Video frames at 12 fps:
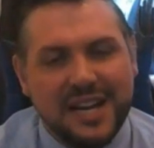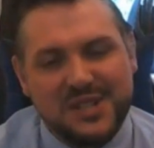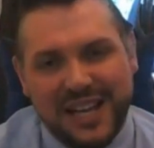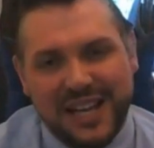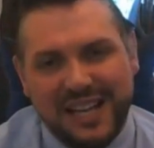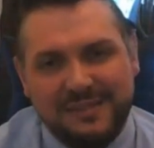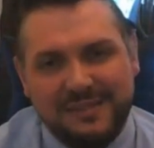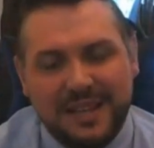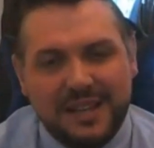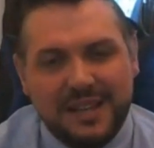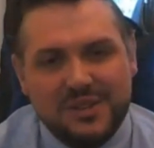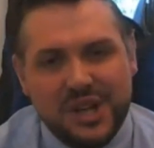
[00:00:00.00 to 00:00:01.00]
Thanks Claire.
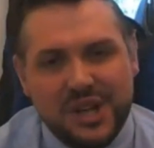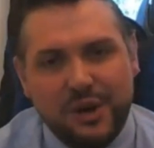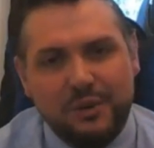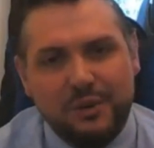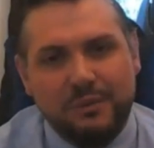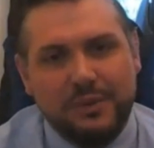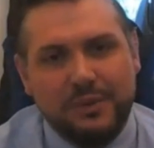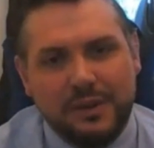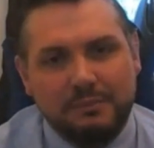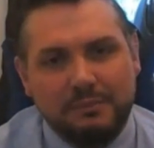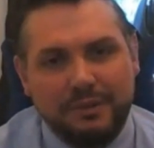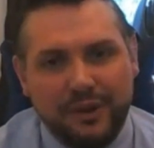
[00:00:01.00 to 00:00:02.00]
So
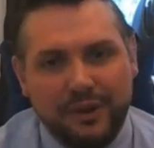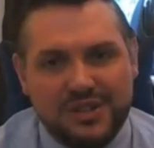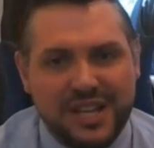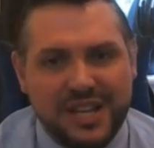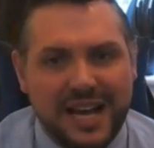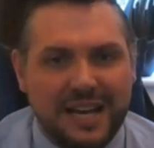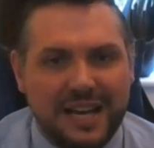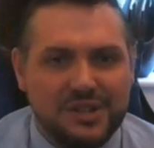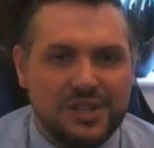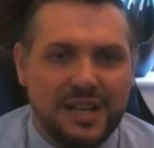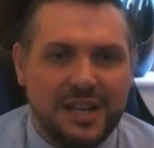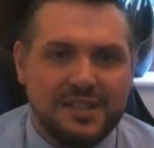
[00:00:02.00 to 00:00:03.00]
before I start, I'd
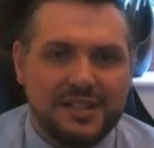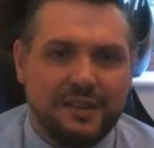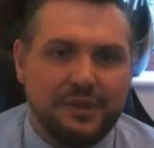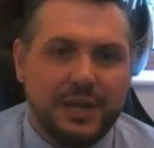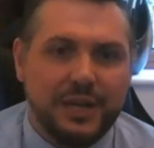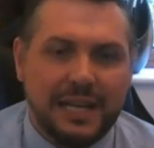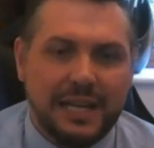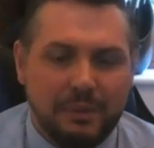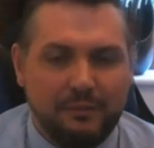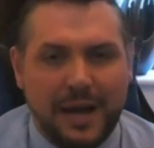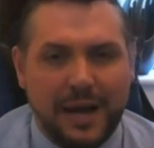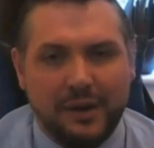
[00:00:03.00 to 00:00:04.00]
just like to give you a little
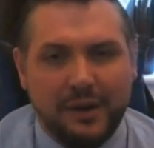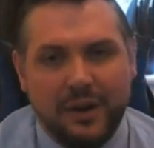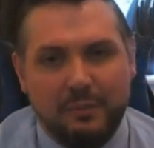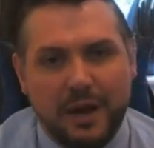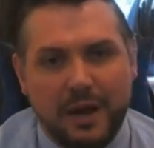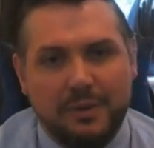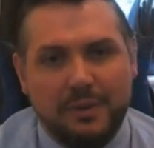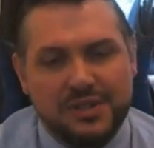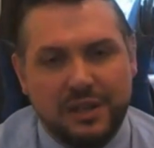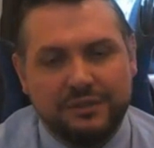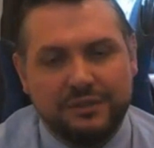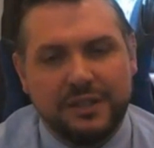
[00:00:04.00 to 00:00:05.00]
bit of background about
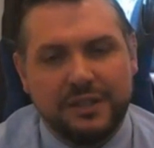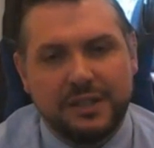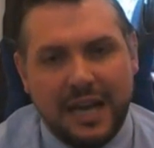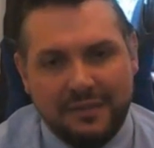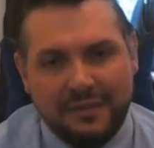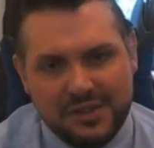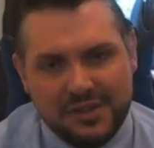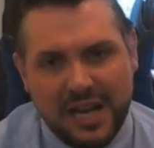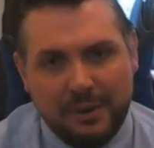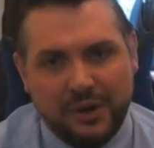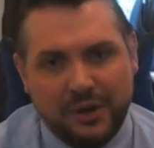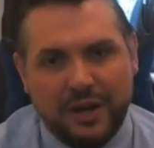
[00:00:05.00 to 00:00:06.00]
myself and the
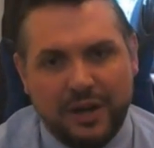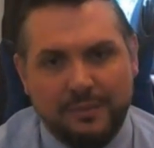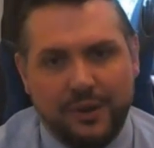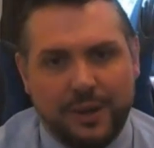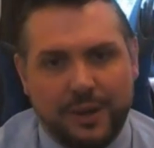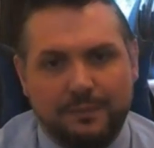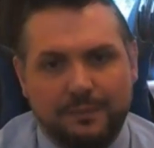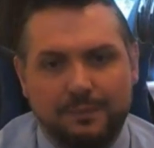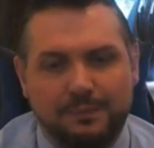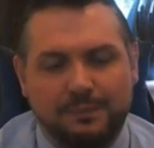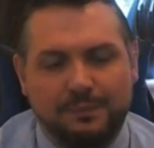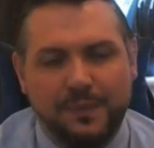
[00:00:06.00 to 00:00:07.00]
cybercrime unit.
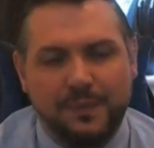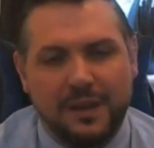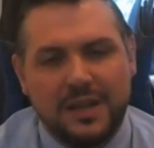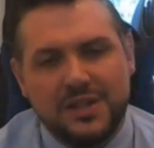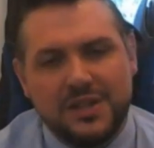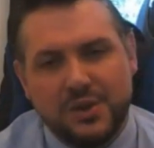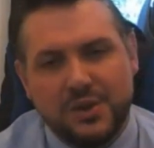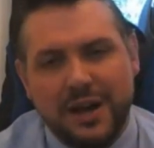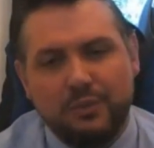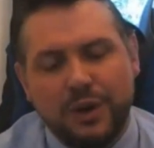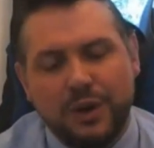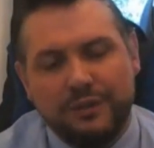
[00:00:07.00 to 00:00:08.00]
So
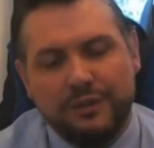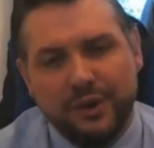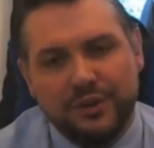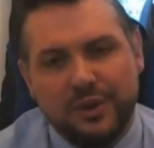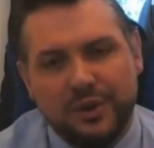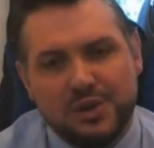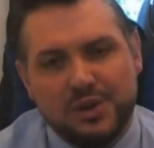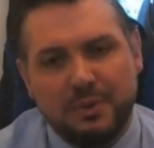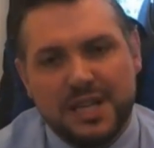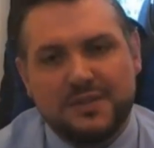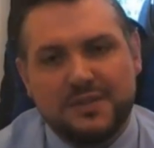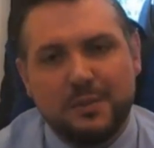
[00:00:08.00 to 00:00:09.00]
I've worked for North Yorkshire
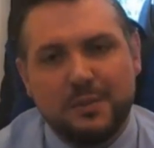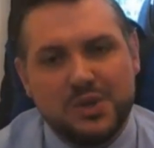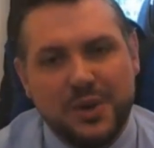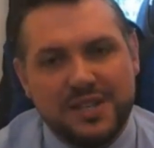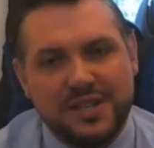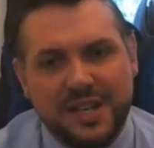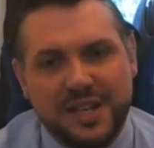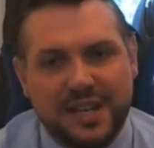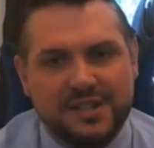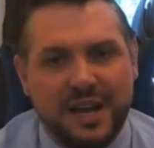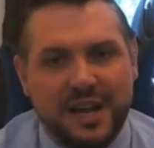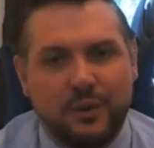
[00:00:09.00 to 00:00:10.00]
Police for almost 20
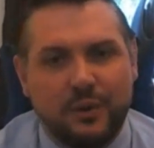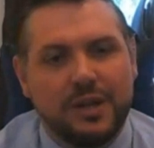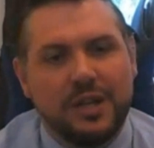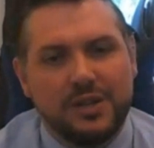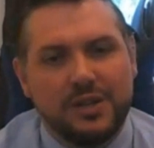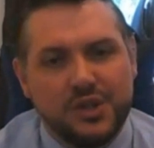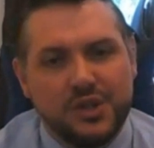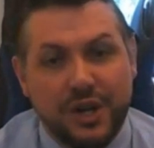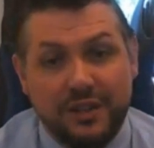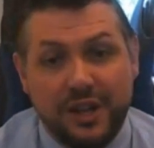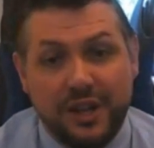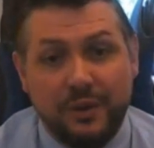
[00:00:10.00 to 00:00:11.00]
years now,
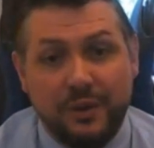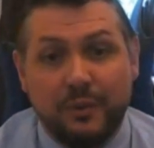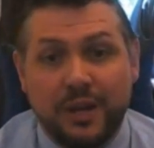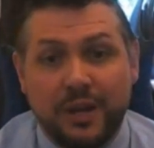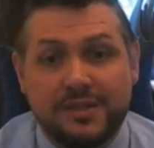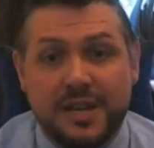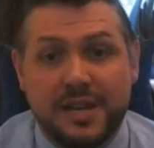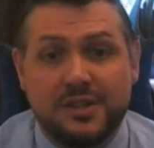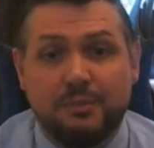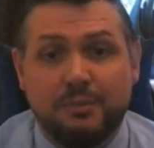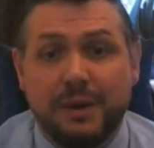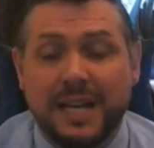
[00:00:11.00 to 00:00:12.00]
joining the unit when it
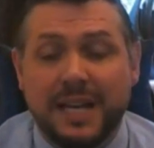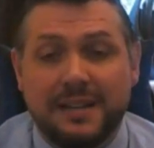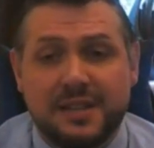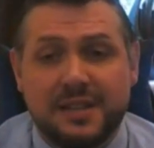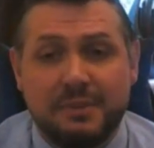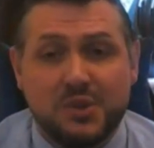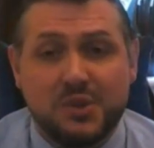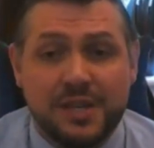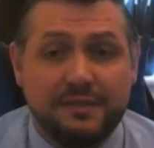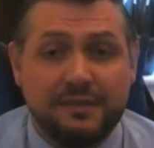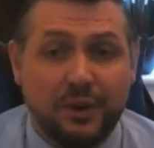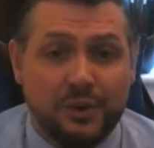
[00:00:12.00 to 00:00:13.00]
set up back in December
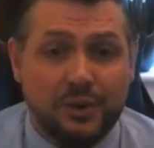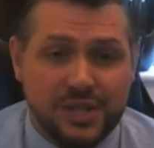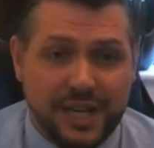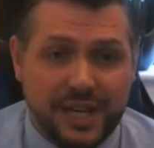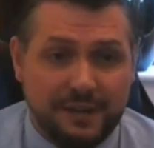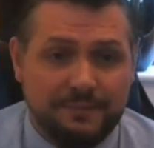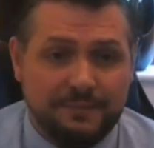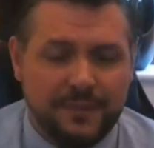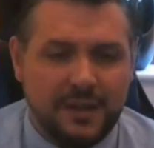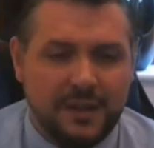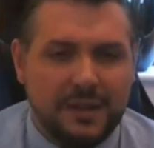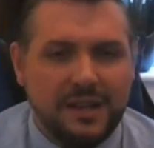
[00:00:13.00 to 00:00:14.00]
2014.
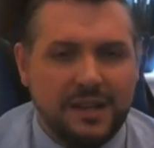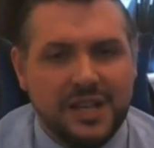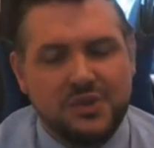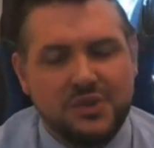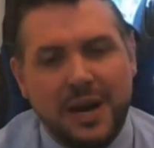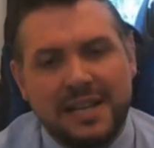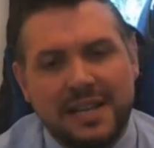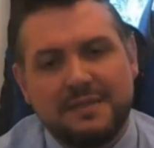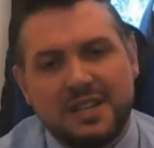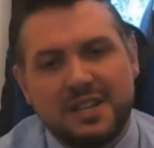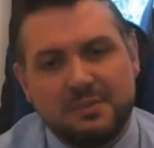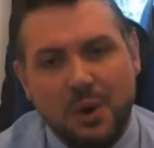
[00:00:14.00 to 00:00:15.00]
It's a
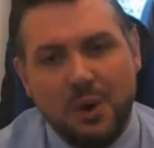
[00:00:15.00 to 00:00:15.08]
relatively